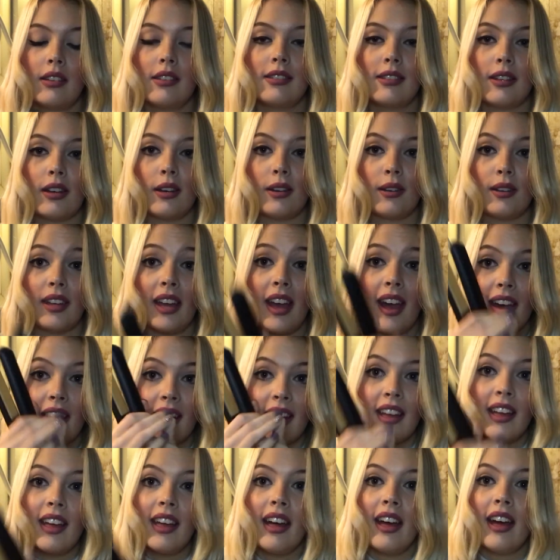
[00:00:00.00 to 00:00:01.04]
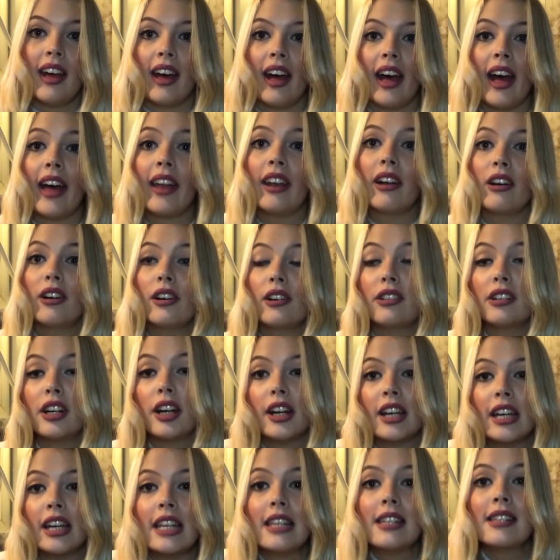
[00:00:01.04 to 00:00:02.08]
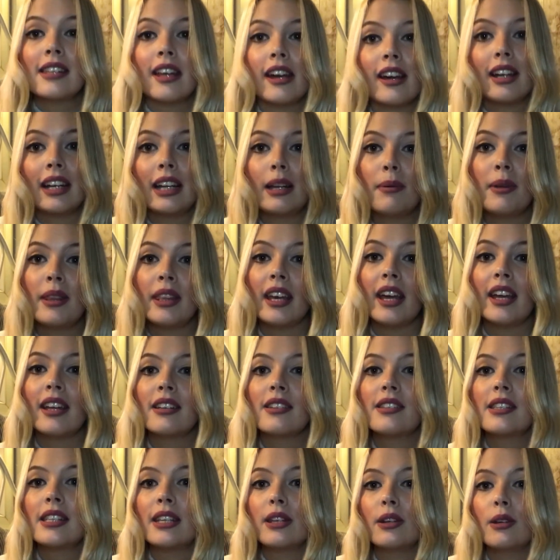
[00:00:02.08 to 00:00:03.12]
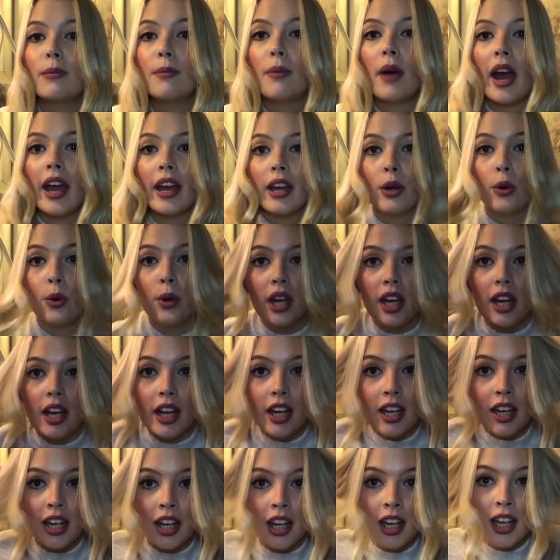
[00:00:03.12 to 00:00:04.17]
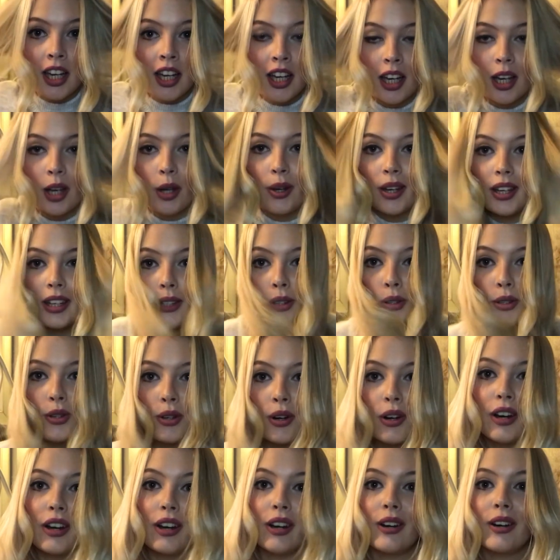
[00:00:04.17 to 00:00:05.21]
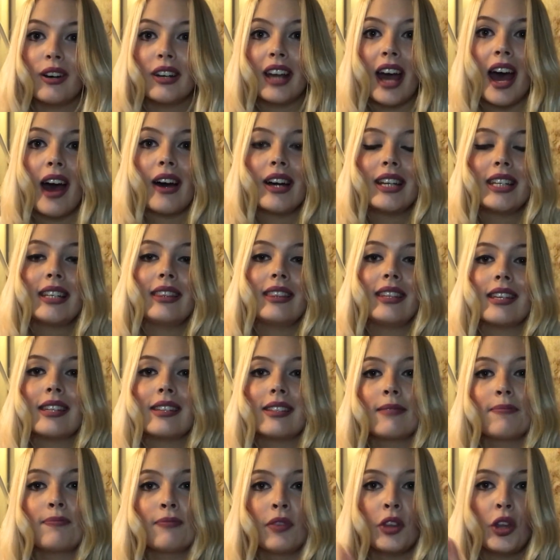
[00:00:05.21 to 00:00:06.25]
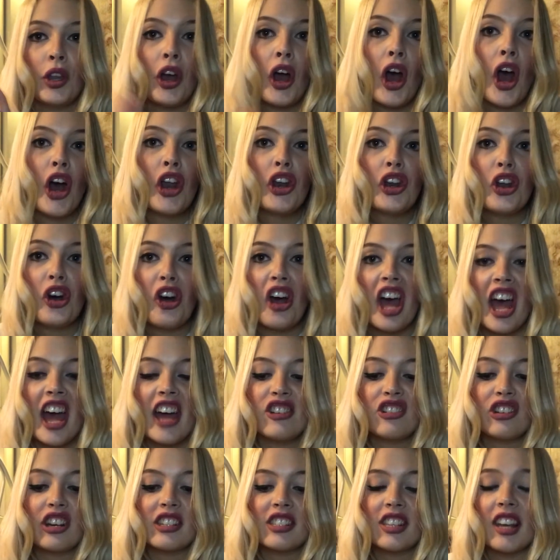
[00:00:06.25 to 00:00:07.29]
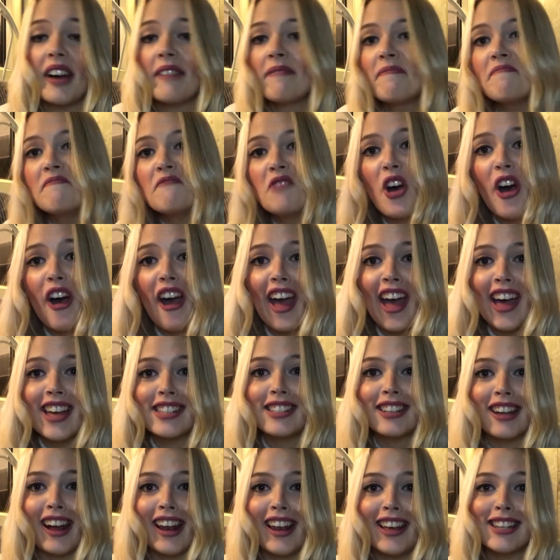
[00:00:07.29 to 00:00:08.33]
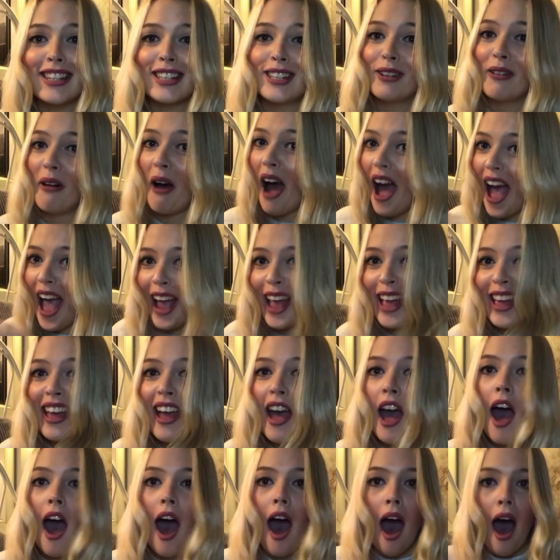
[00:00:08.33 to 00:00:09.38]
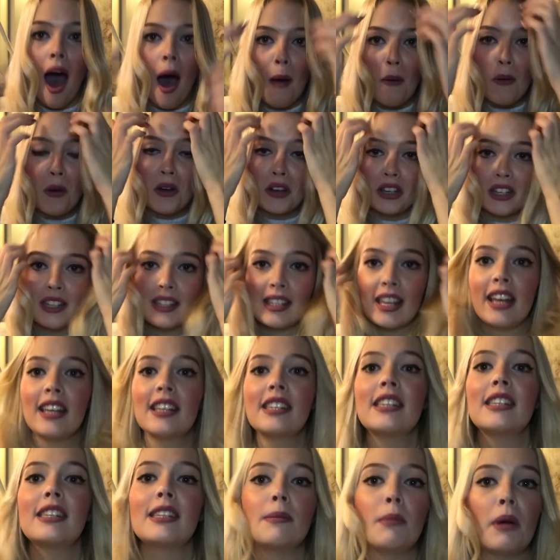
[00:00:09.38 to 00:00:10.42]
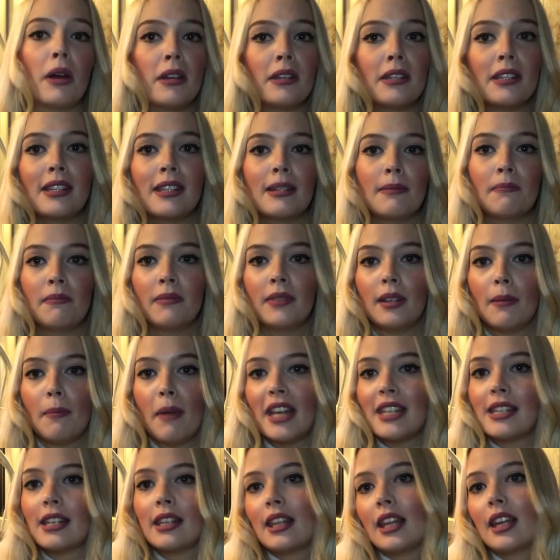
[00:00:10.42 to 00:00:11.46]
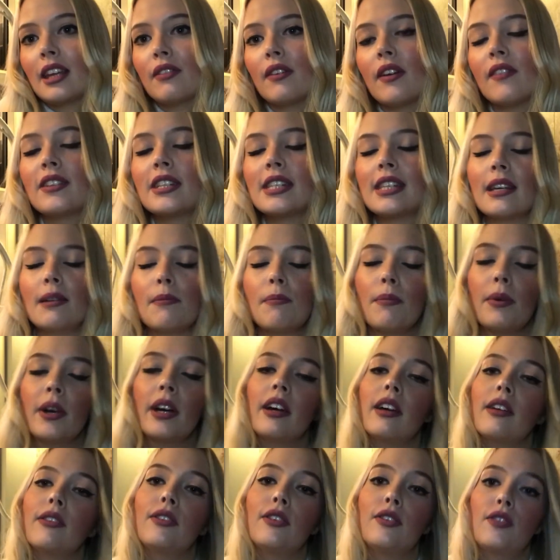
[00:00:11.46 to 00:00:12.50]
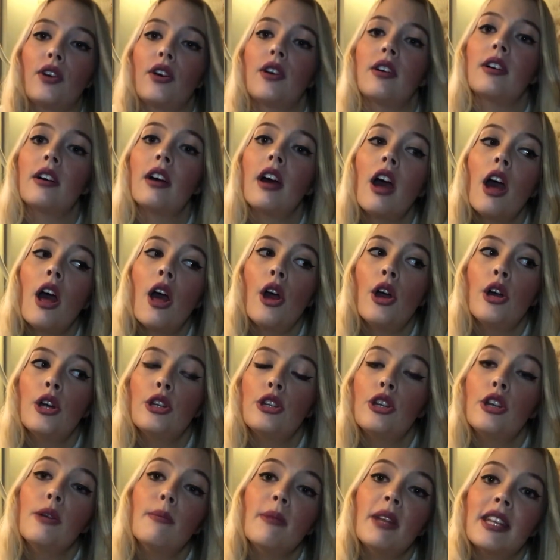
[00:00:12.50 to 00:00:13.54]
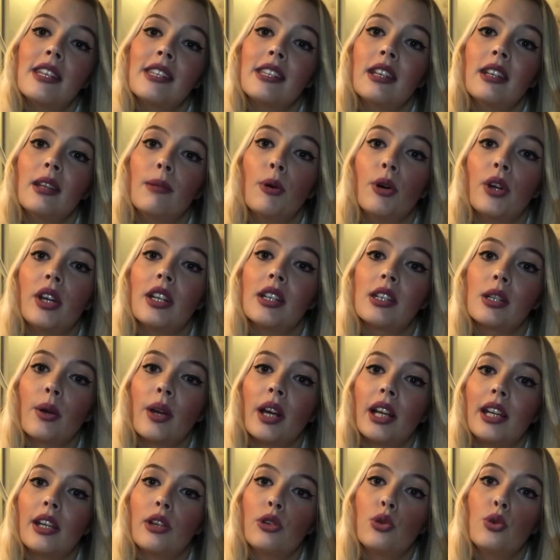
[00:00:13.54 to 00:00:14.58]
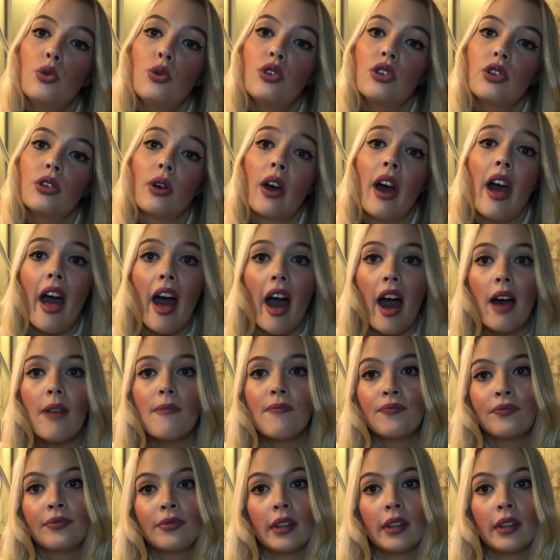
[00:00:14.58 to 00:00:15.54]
So yeah, and I'll insert a clip in the end to see my quick tutorial on how I did this. Not a hairdresser, not a hairstylist. I'm not going to say this is the most amazing thing you've ever seen, but if you've got 2 minutes in the morning to quickly zhoosh your hair